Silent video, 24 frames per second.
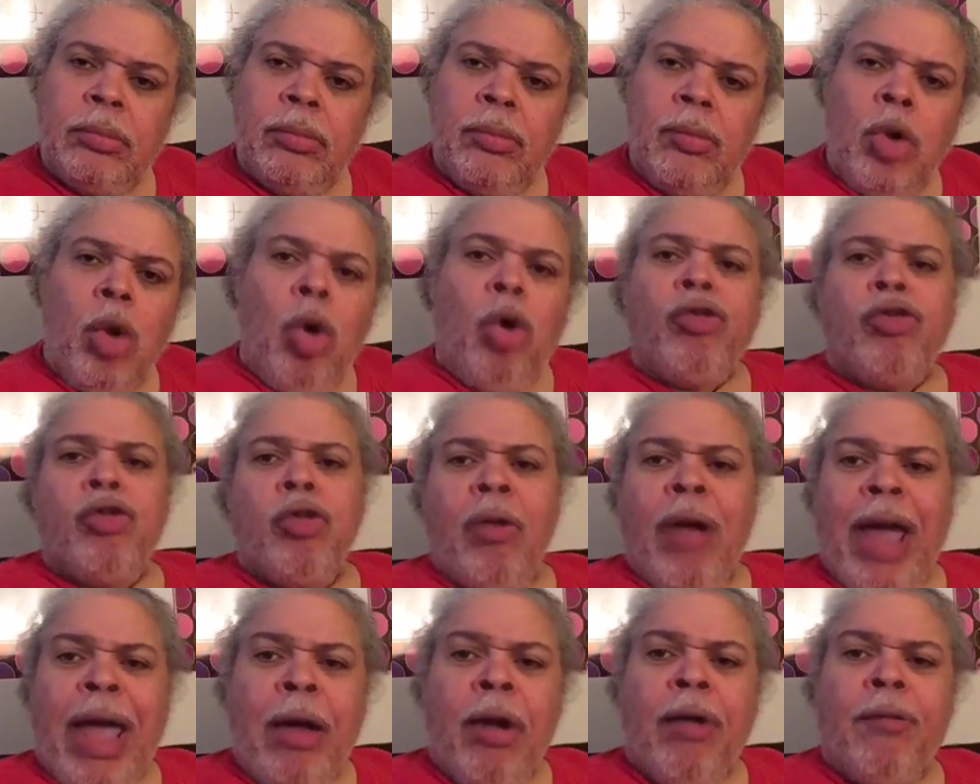or
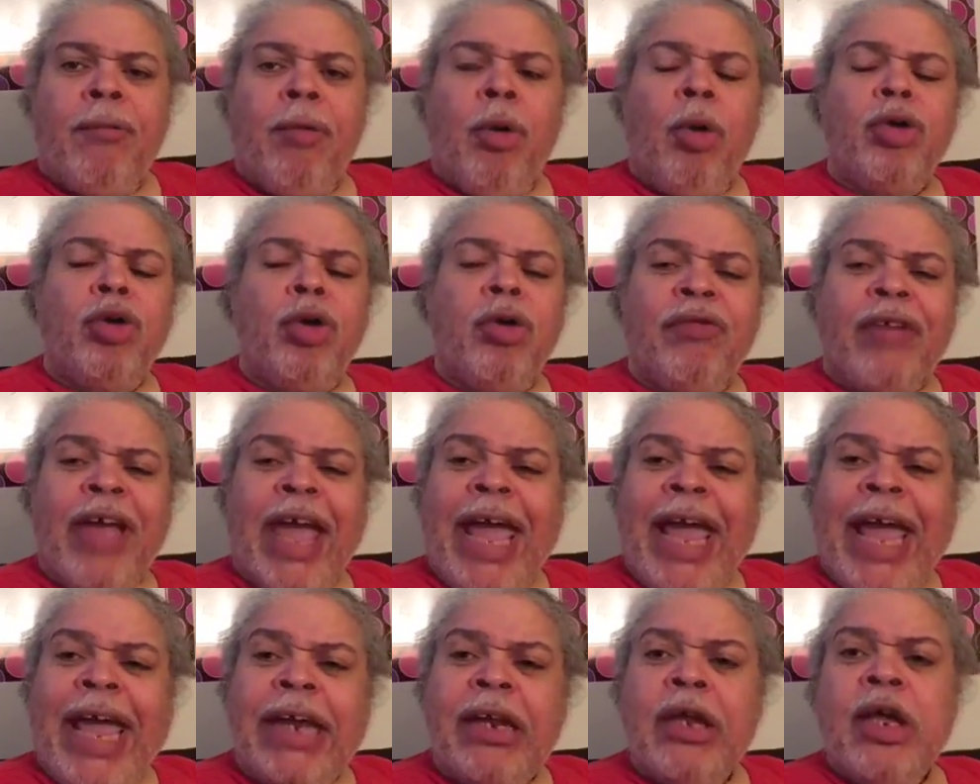you've
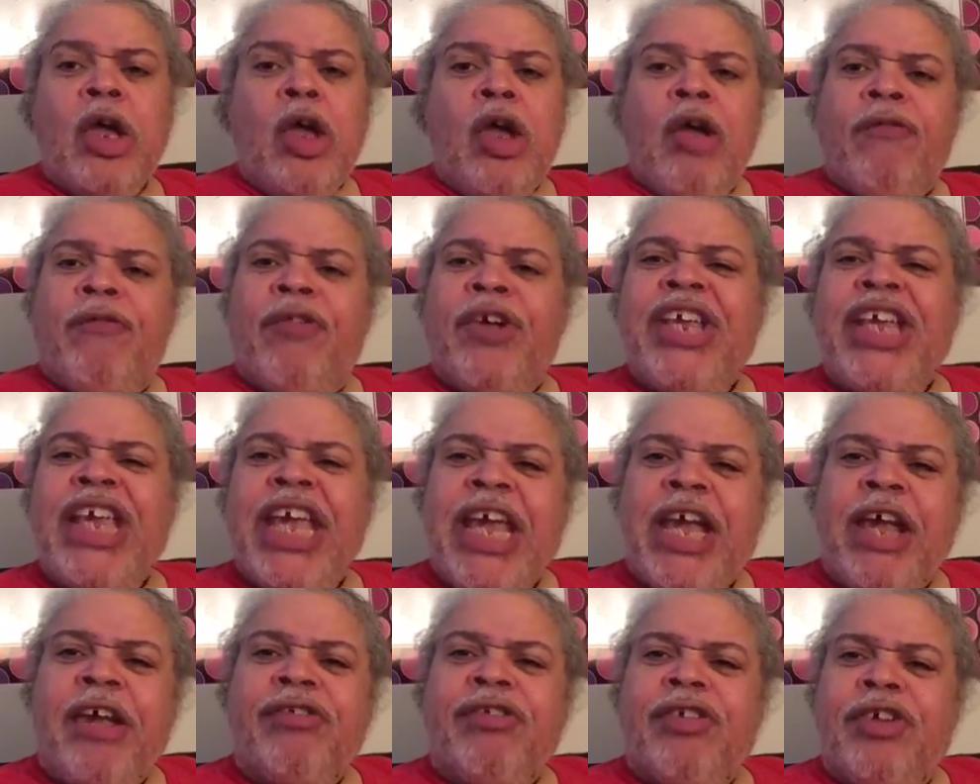had for
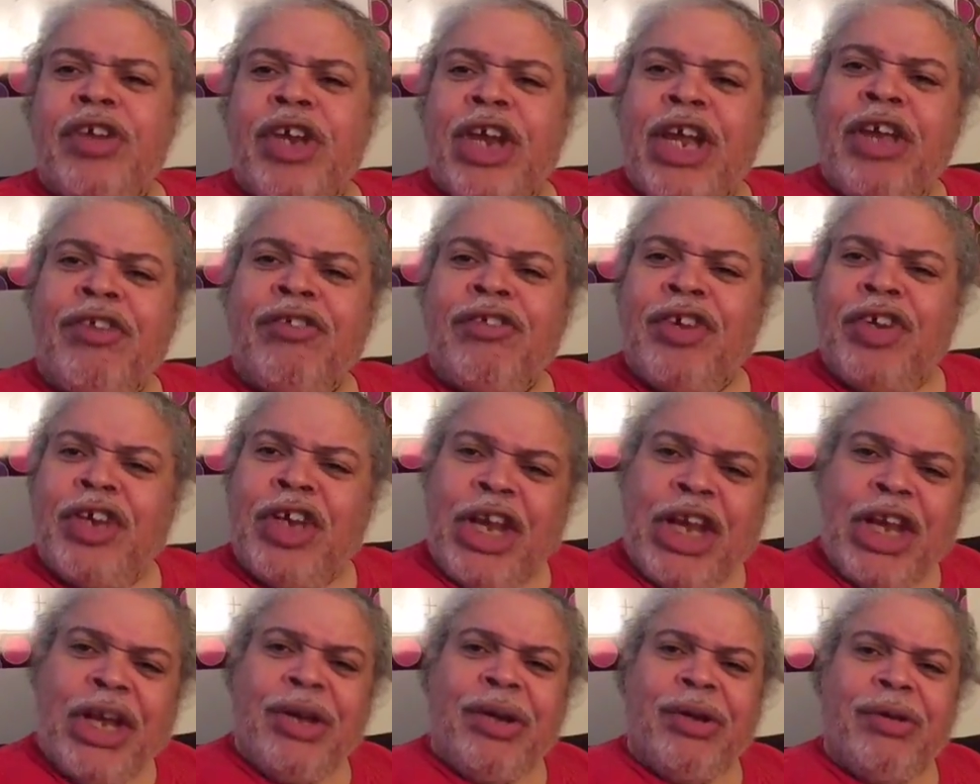years and years and
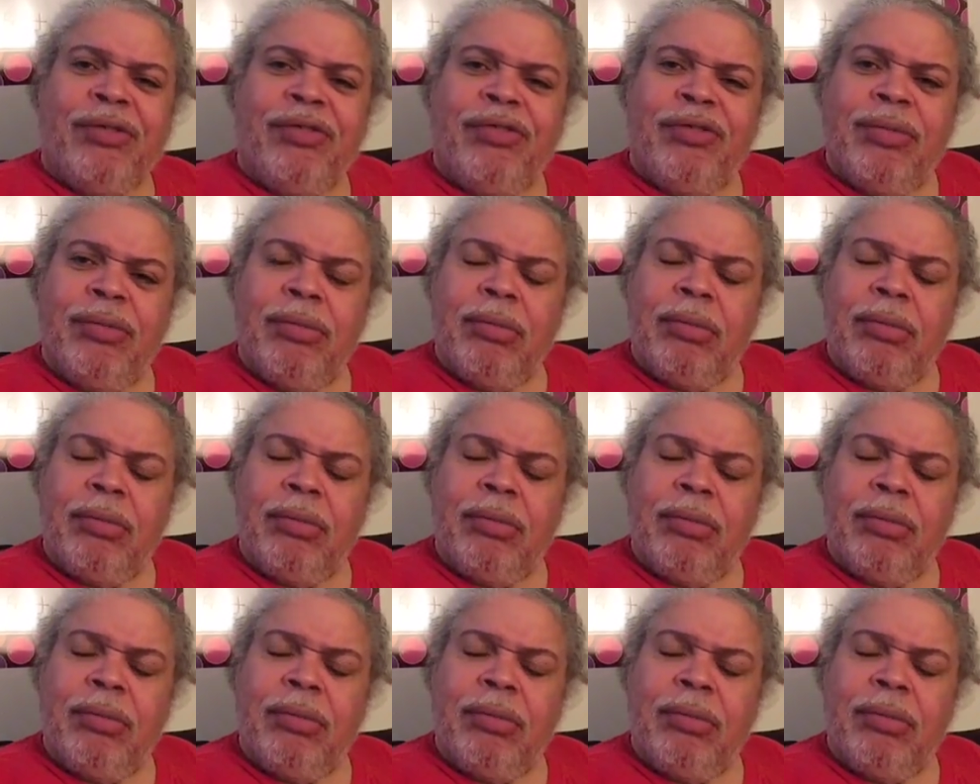years.